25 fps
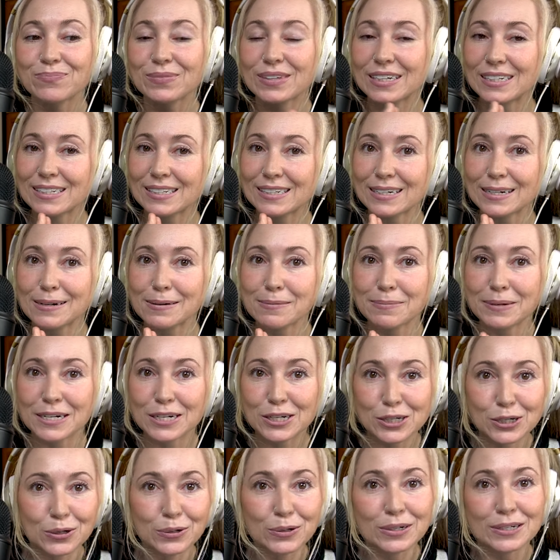It's going to be
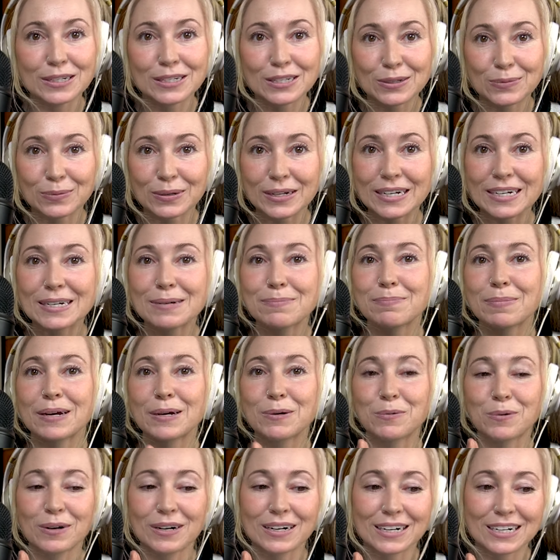short and sweet, but
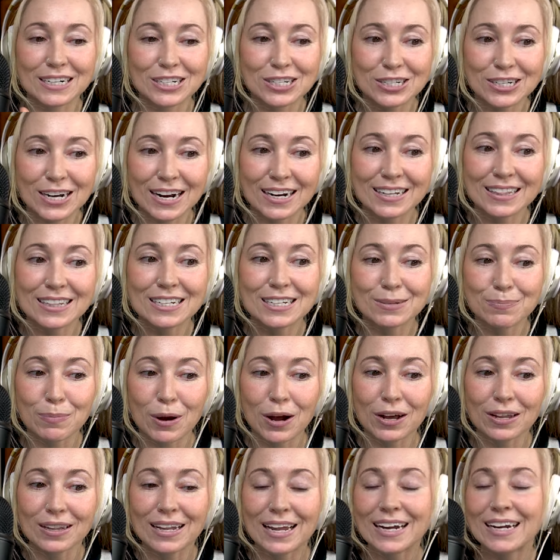we're going to shine the
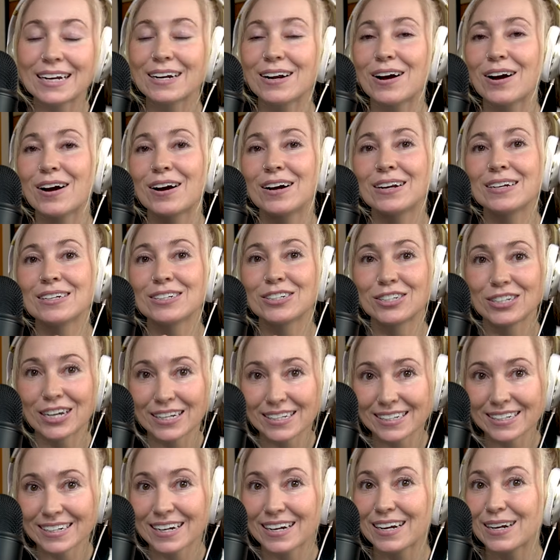spotlight on
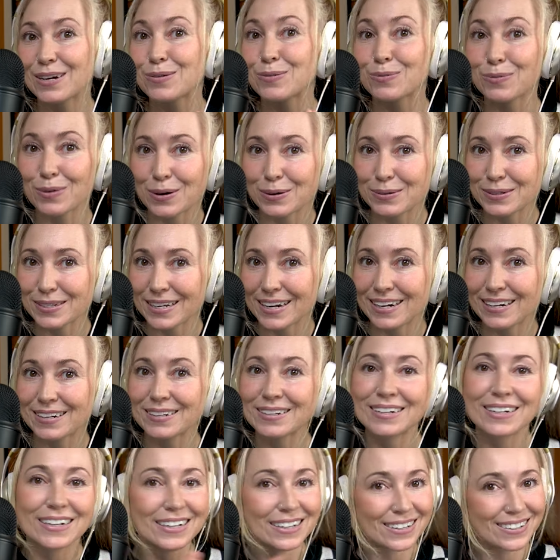Yessika Rosa.
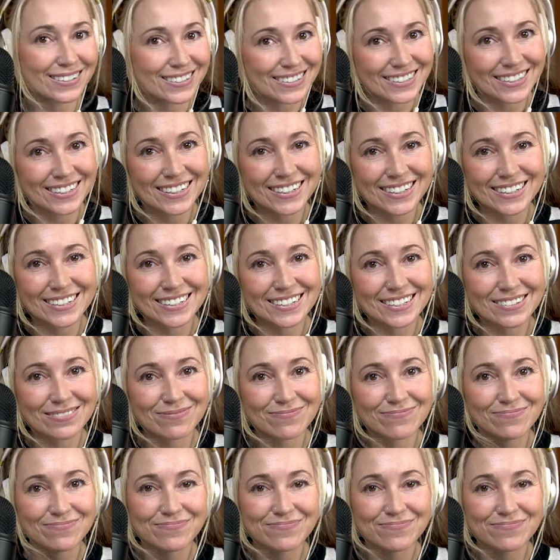Here she is.